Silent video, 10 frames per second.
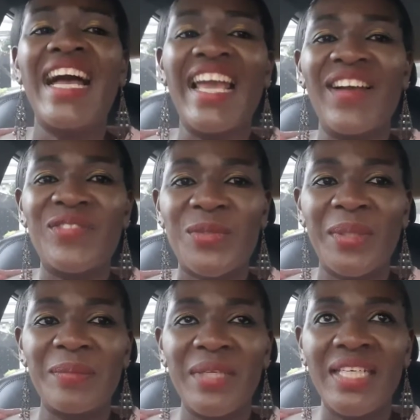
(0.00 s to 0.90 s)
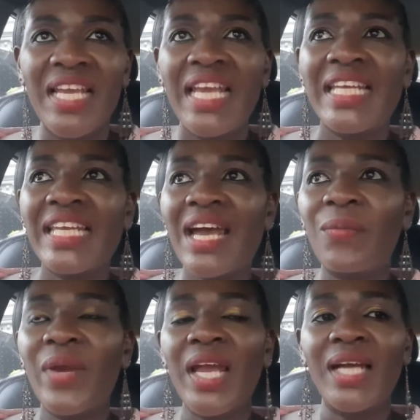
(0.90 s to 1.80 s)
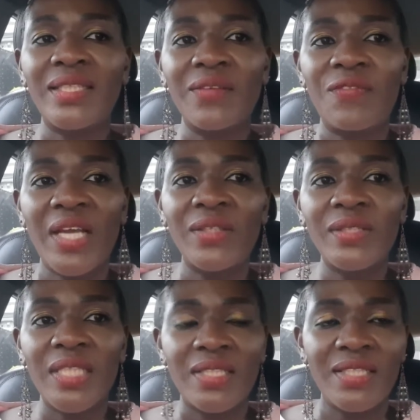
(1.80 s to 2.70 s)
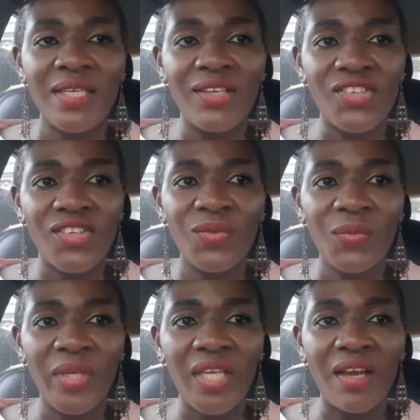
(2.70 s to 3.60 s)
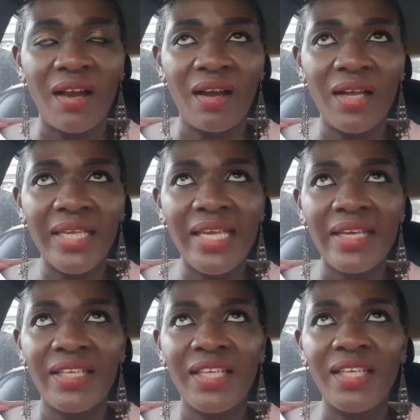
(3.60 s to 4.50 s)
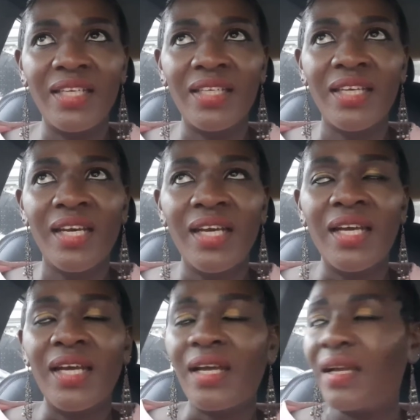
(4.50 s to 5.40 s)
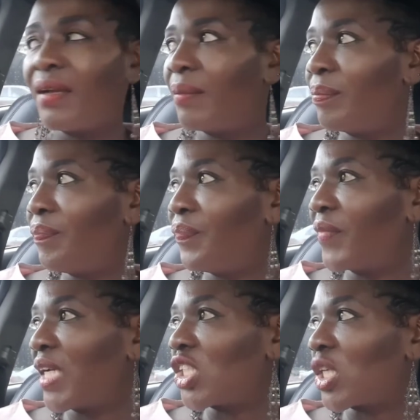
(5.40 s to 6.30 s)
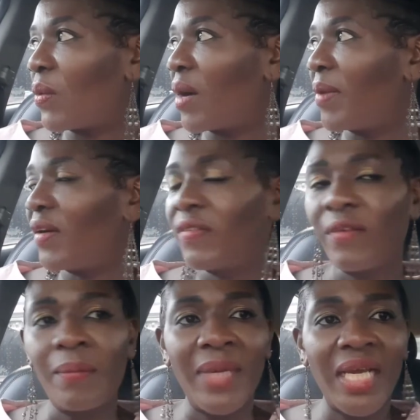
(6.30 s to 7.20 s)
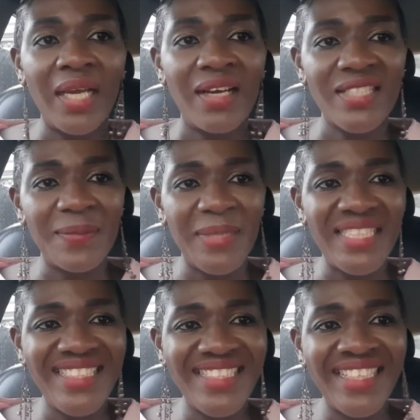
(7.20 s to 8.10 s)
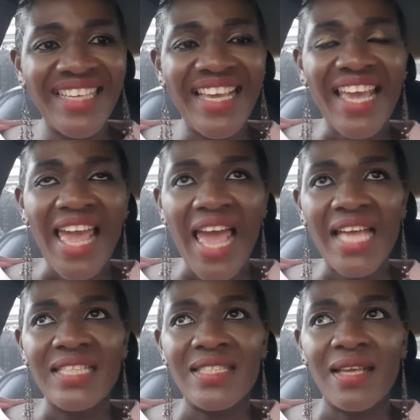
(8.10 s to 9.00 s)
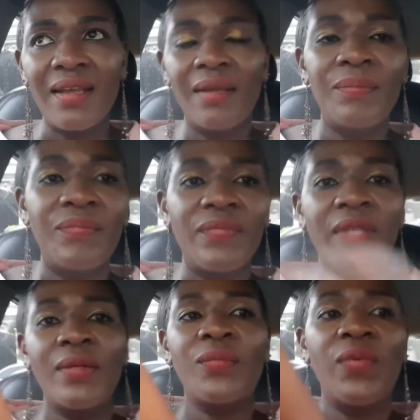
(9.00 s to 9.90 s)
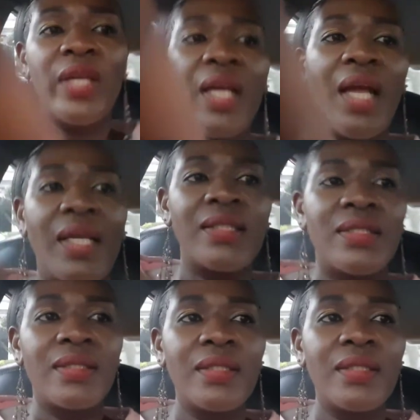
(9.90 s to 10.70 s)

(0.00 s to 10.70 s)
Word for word: I have to admit, now we're at the final destination. We are getting um shawarma for my husband and um we're at